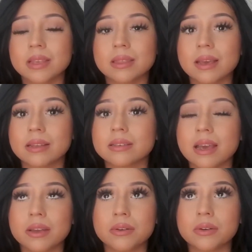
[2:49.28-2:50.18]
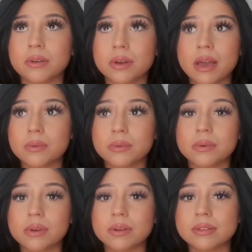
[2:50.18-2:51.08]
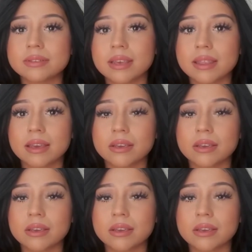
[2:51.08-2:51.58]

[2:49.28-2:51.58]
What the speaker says: I don't want to say